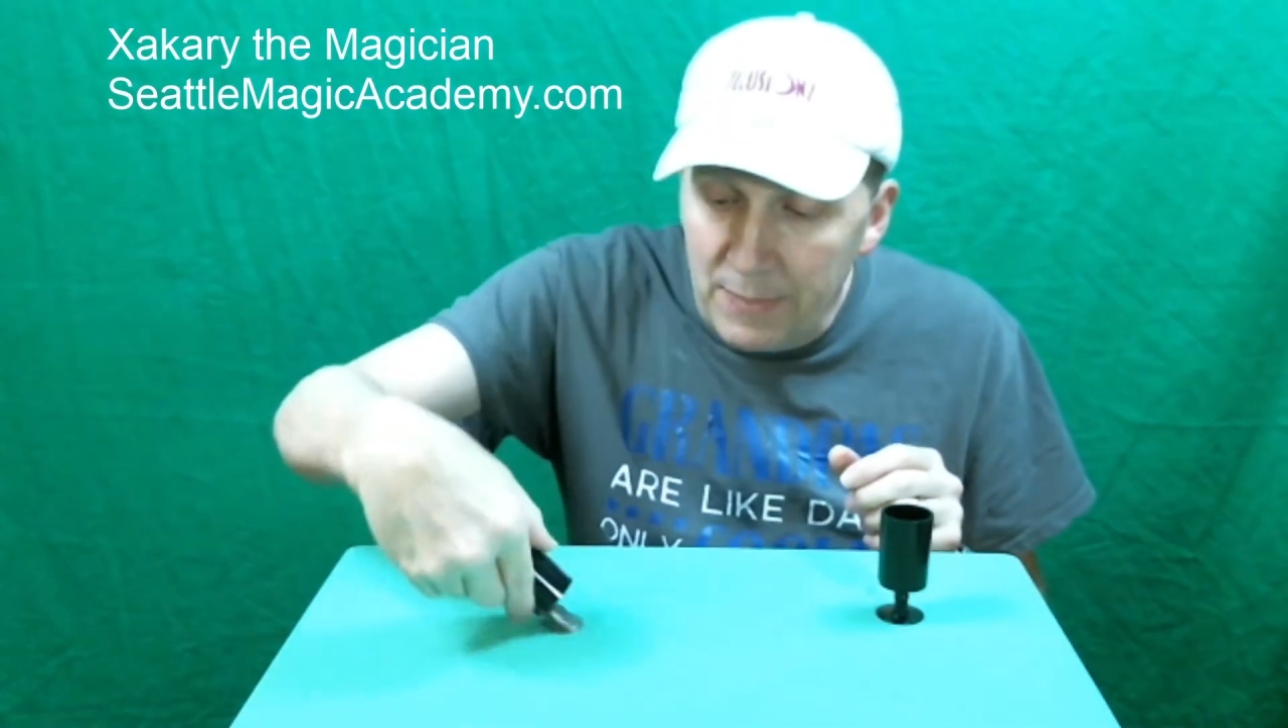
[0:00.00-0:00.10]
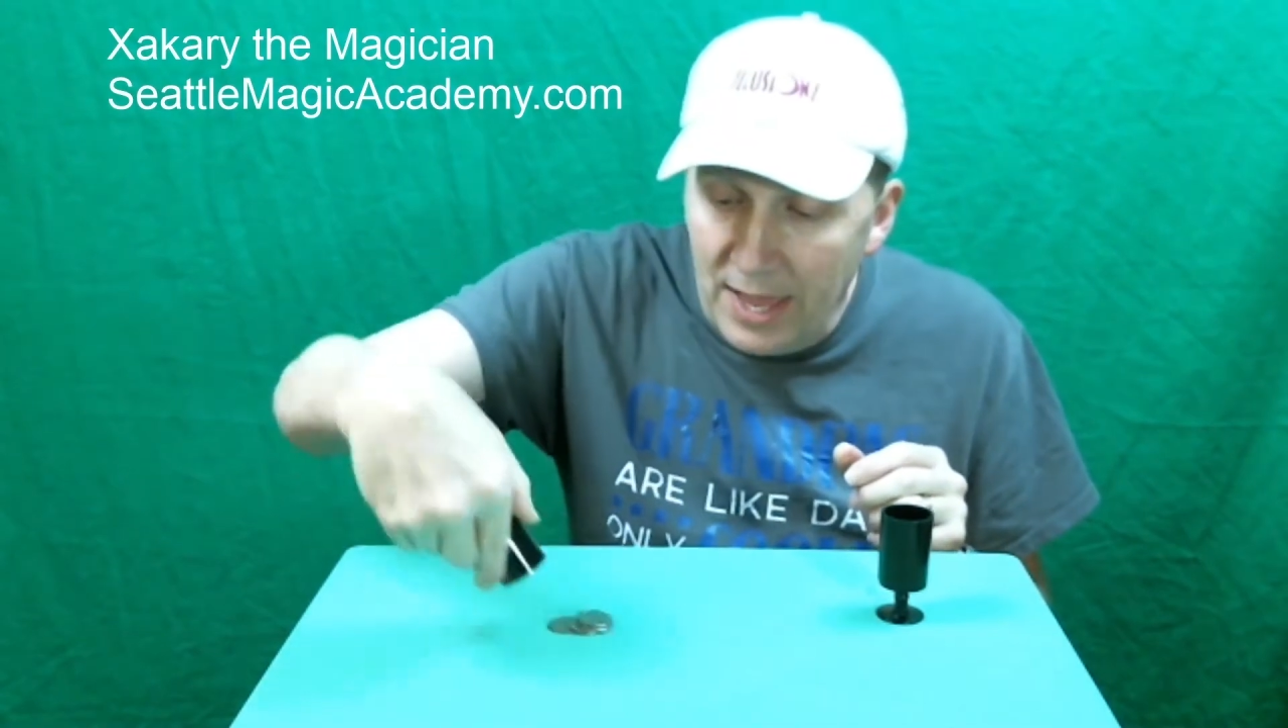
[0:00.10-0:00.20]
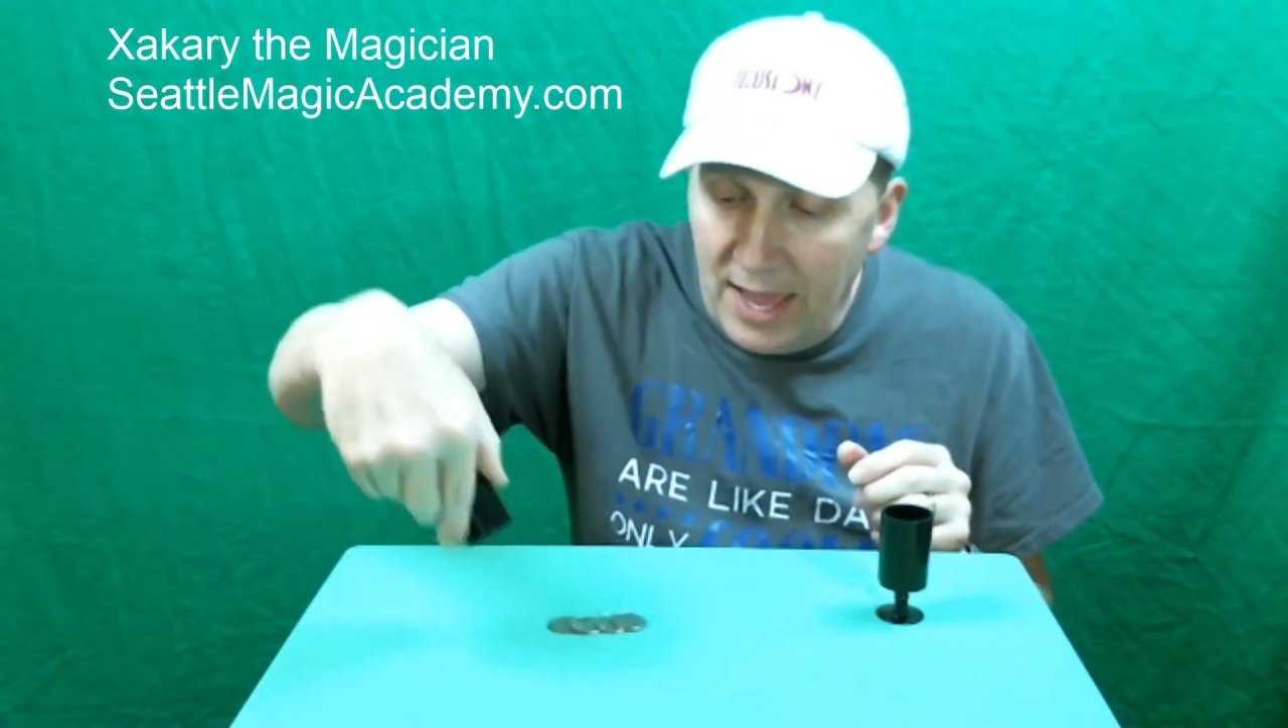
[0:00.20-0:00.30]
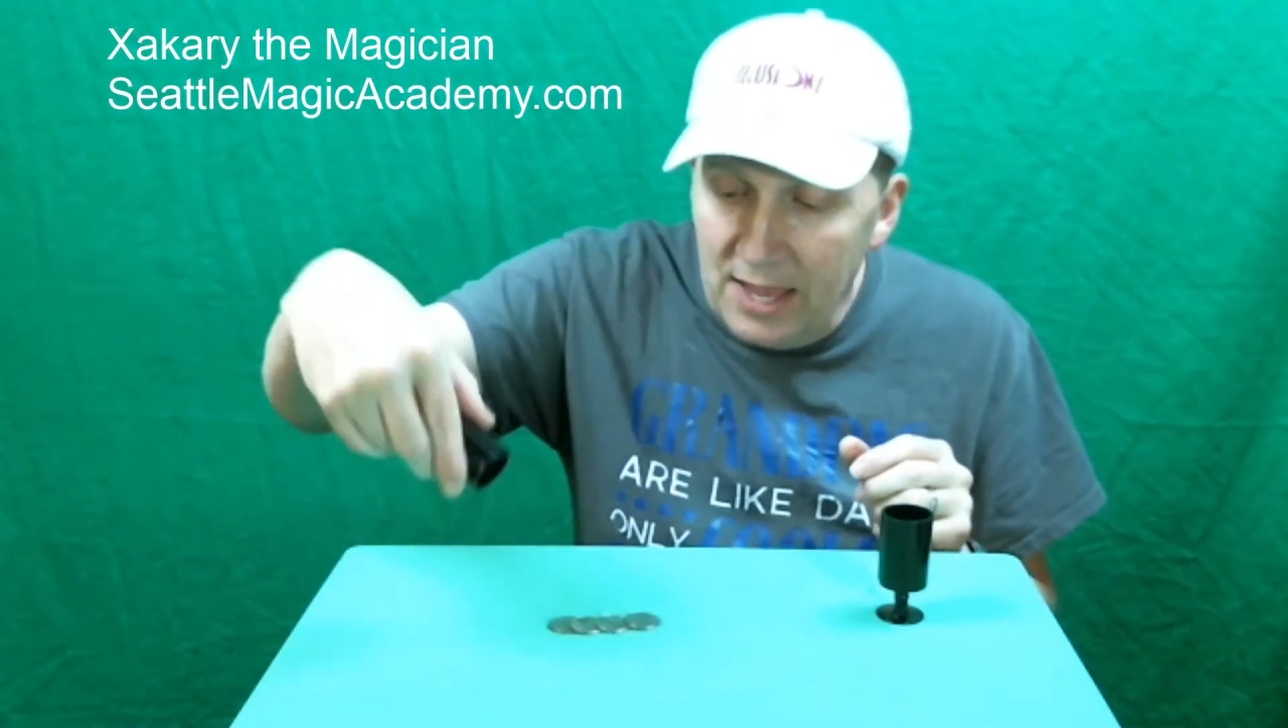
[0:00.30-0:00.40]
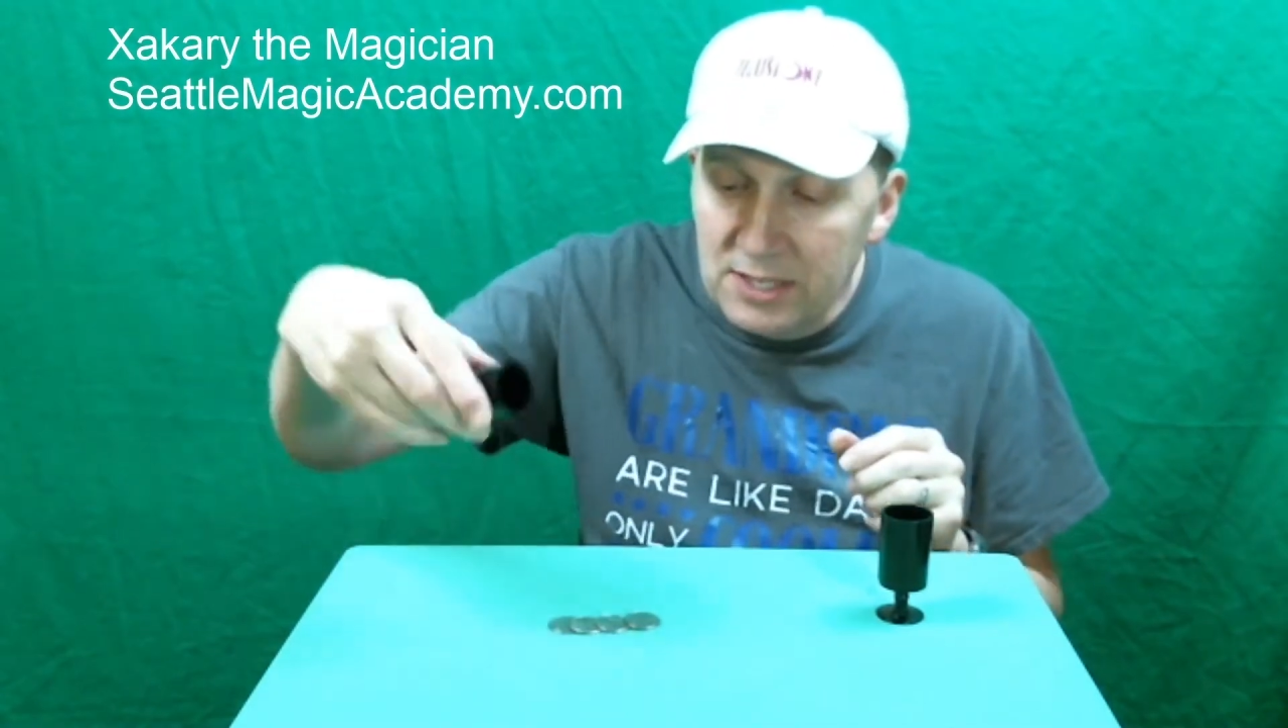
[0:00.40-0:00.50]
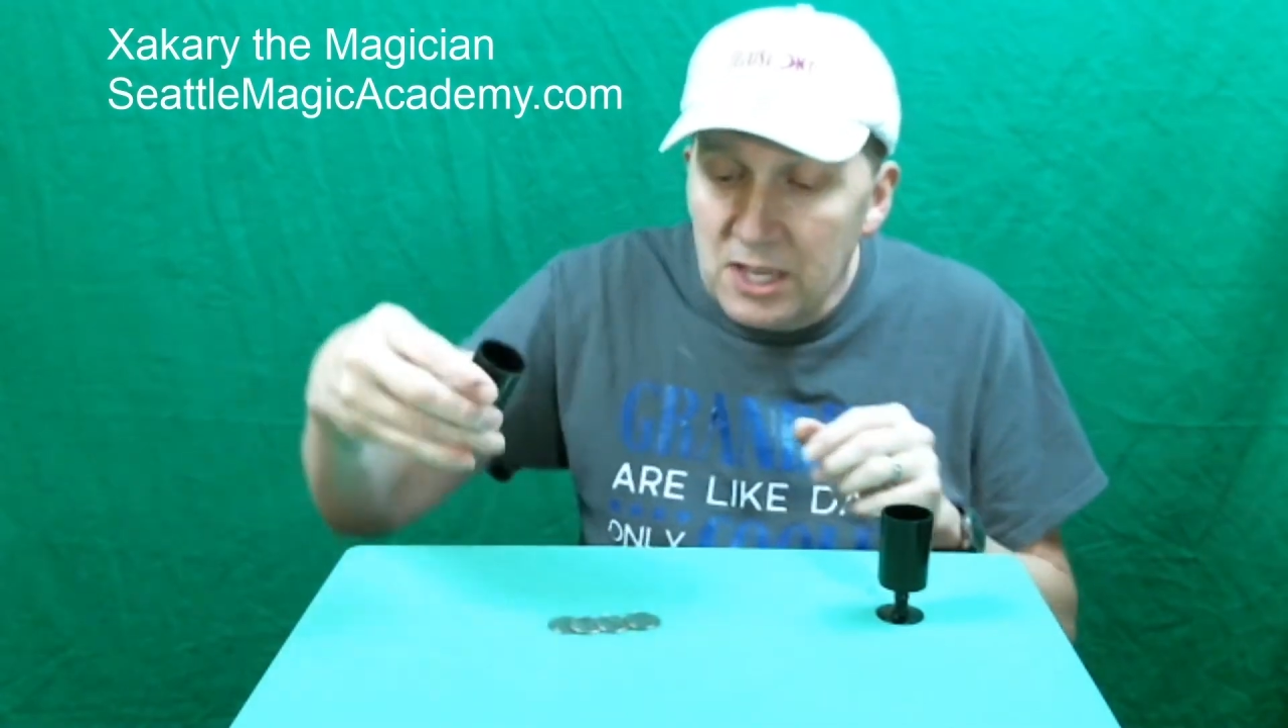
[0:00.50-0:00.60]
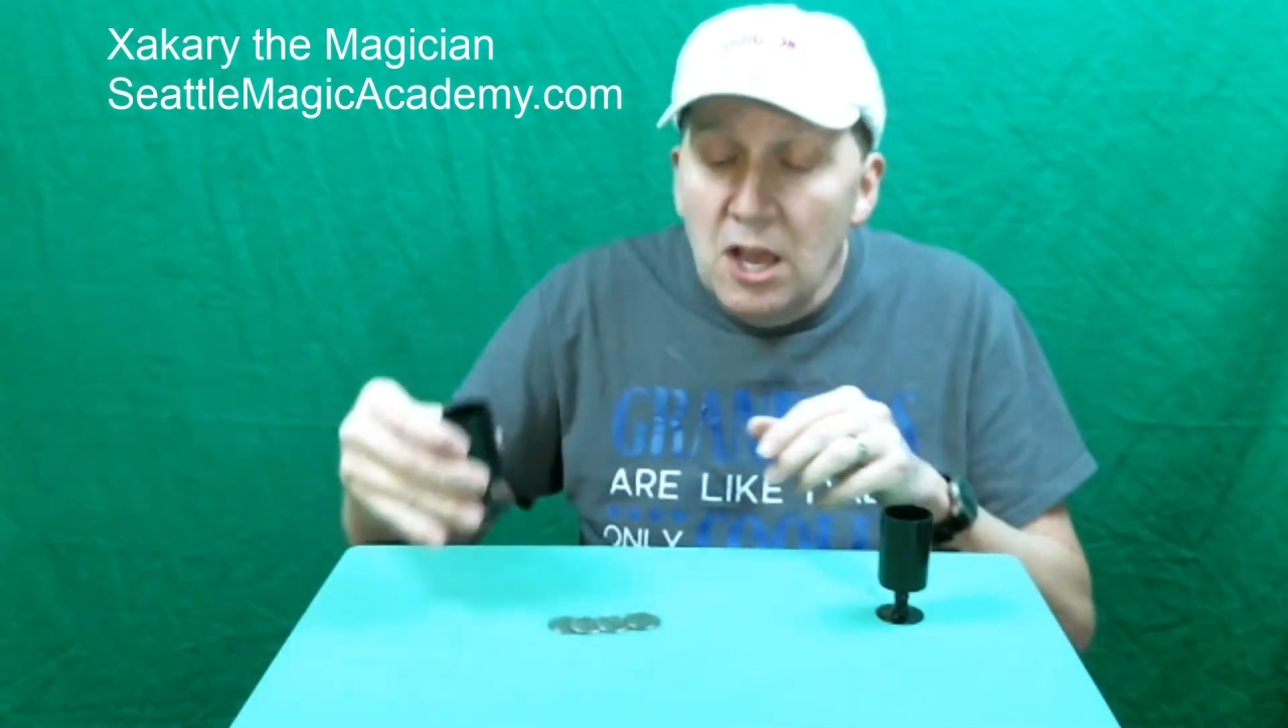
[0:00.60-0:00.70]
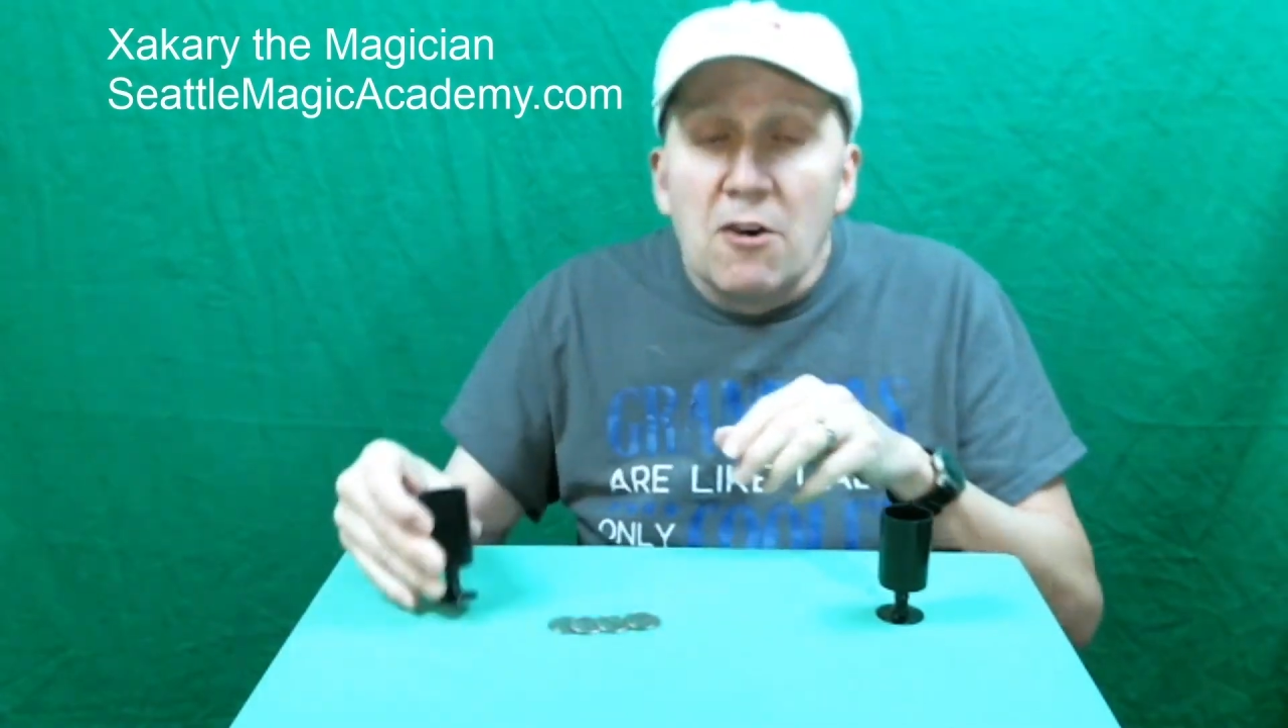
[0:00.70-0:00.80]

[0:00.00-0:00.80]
has